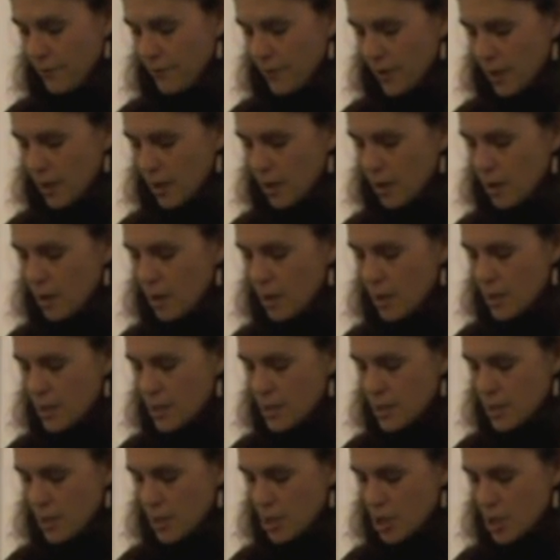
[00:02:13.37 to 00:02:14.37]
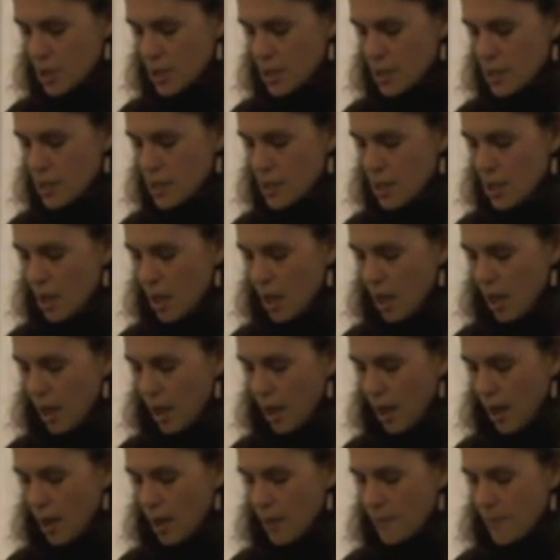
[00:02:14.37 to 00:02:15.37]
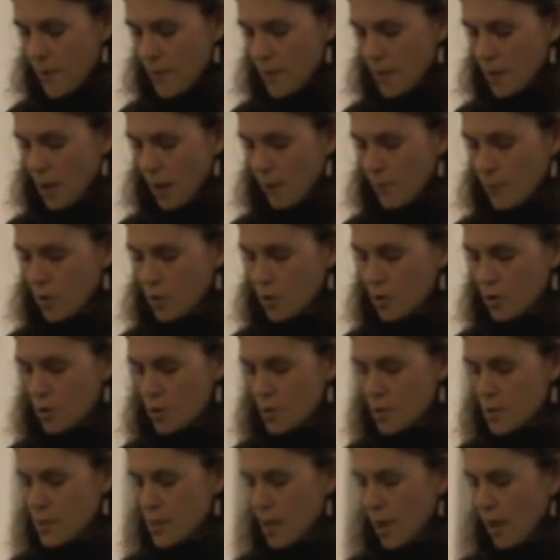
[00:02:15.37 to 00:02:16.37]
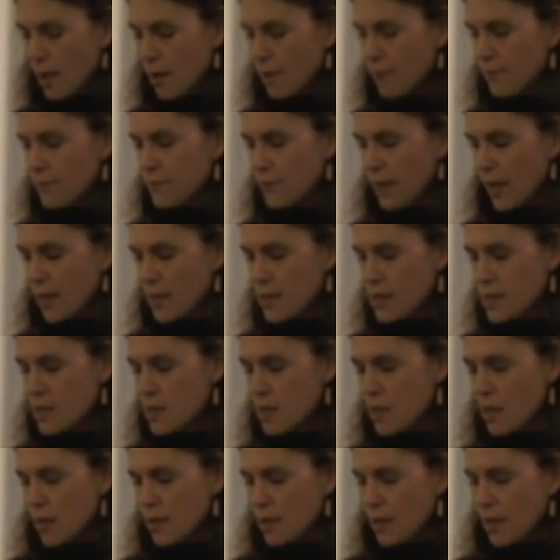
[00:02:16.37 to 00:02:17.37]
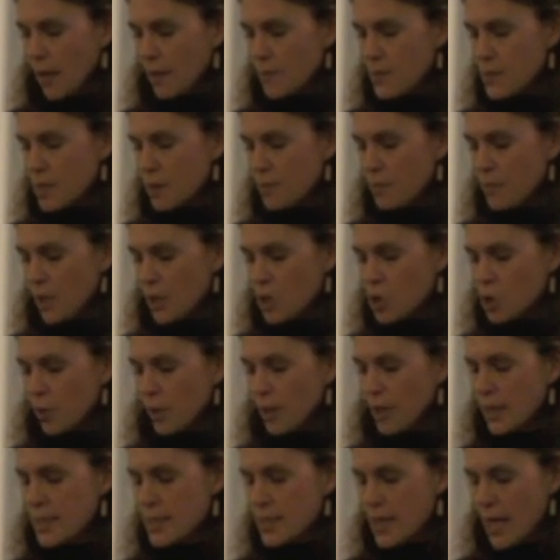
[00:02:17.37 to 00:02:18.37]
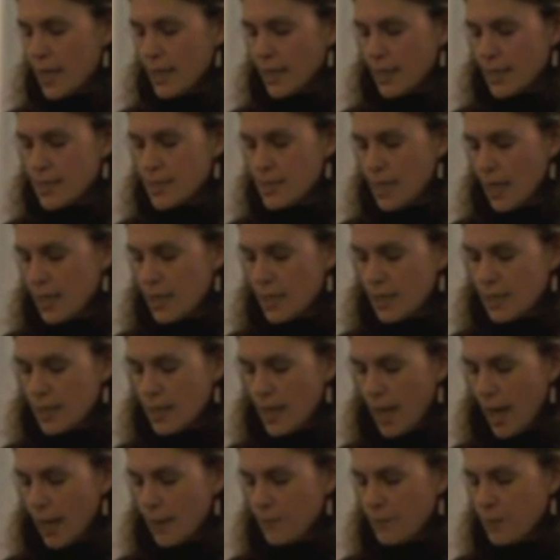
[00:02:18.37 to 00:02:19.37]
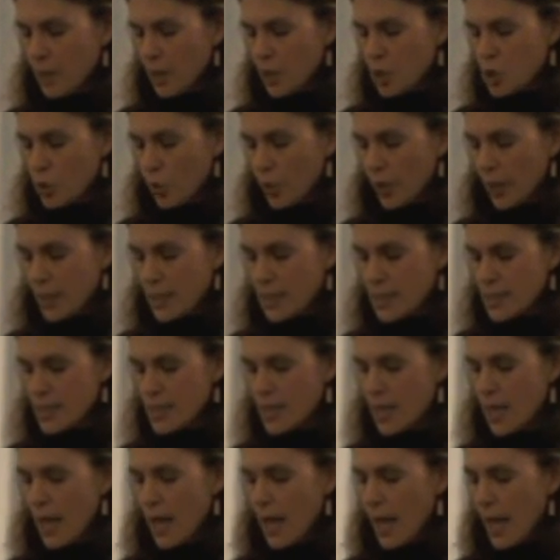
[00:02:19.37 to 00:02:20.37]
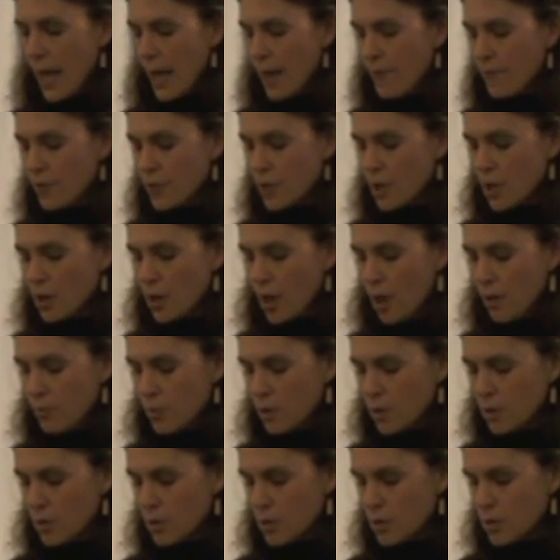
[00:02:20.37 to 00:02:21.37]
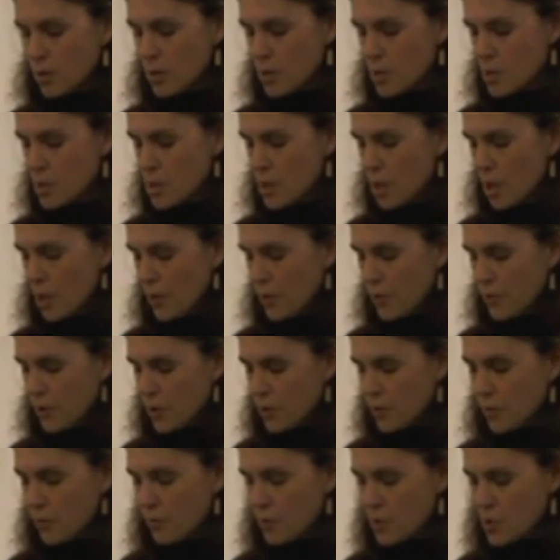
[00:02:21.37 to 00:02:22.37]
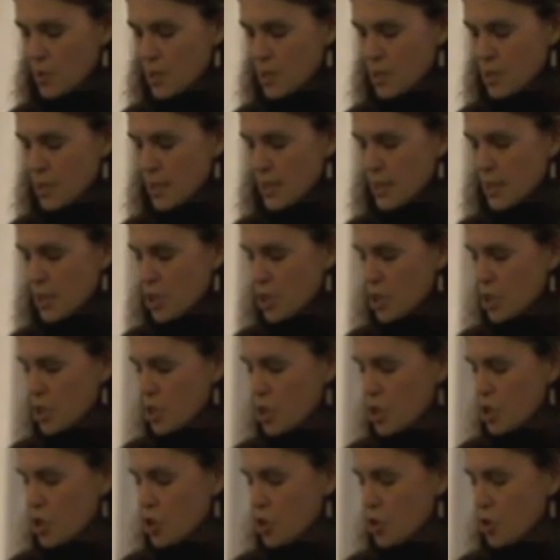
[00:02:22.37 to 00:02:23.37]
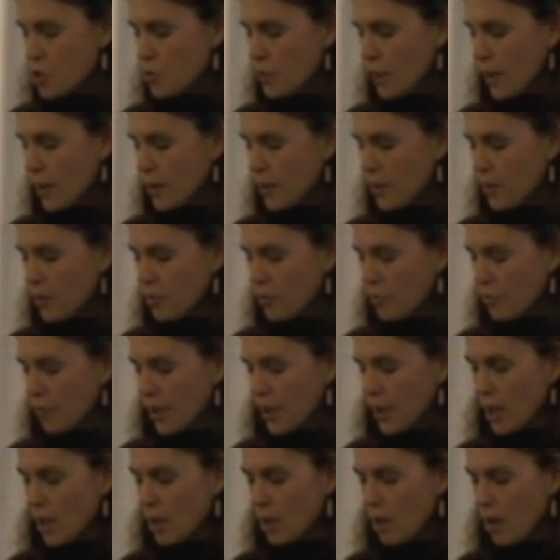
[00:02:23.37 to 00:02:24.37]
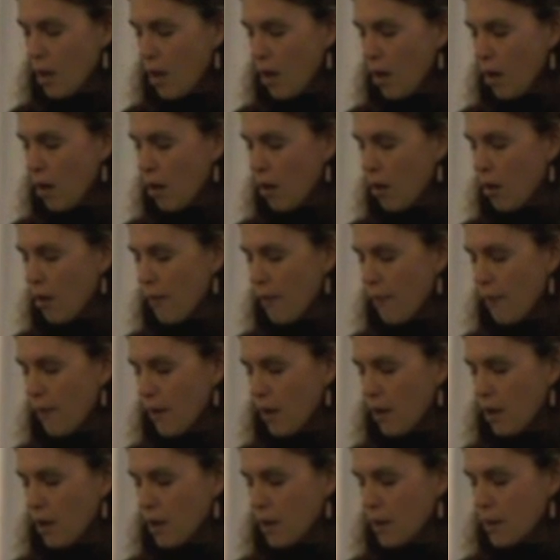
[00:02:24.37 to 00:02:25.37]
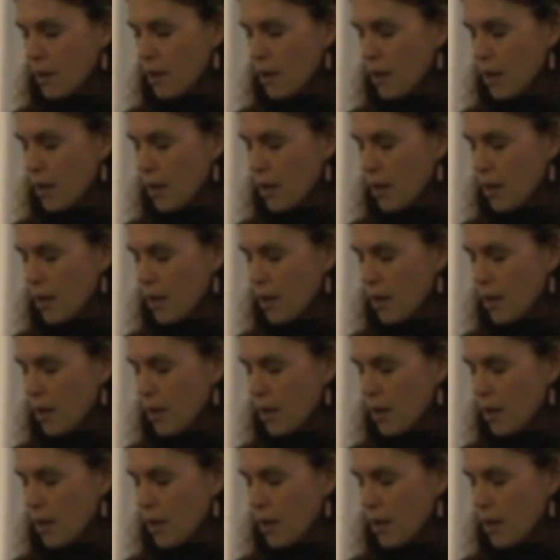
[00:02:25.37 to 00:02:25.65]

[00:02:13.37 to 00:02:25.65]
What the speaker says: 5th digits. And the lumbricals flex at the MCP joints and extend at the IP joints. And for the lumbricals, the digits 2 and 3 are the